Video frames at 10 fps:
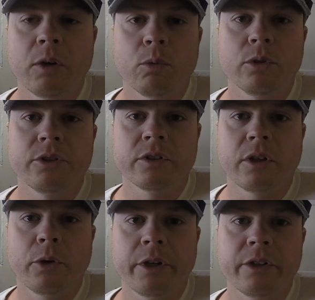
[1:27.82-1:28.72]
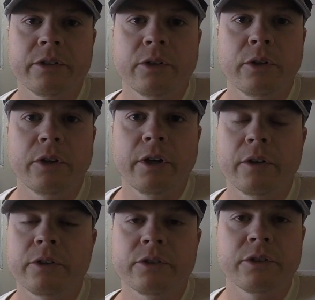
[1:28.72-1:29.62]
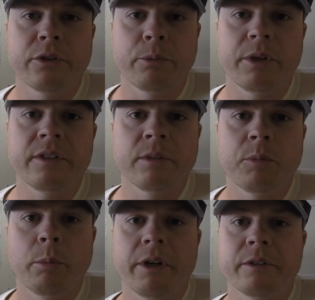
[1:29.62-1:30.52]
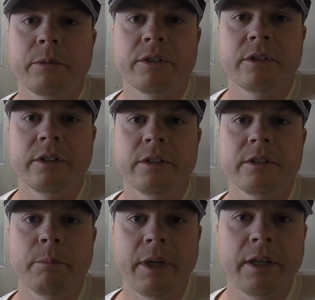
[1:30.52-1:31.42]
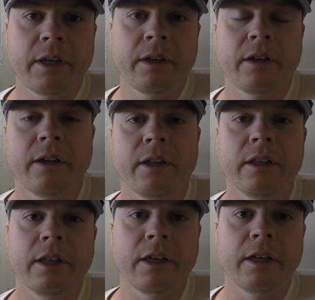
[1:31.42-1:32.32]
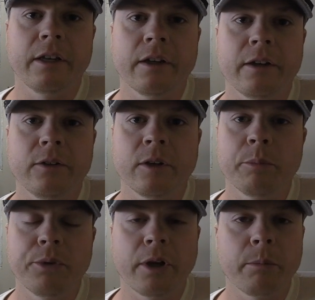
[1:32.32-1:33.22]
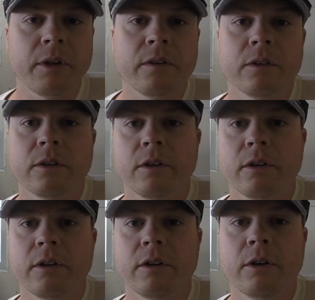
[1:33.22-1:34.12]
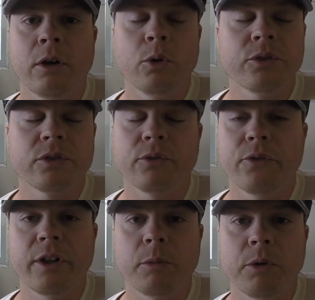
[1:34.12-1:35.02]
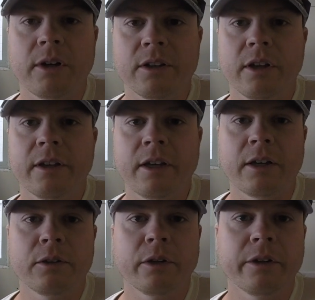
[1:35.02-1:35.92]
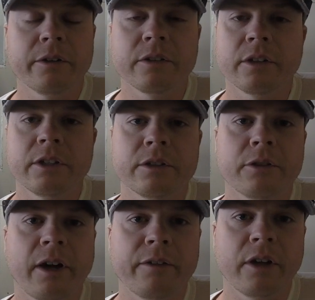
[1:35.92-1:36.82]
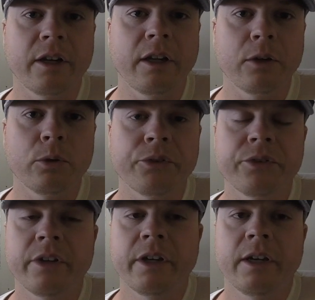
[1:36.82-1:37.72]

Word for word: we'll just go ahead and show you there. There's just three simple measurements you need to make, and then uh, you can plug them into a host of available online calculators and get your driveline angles.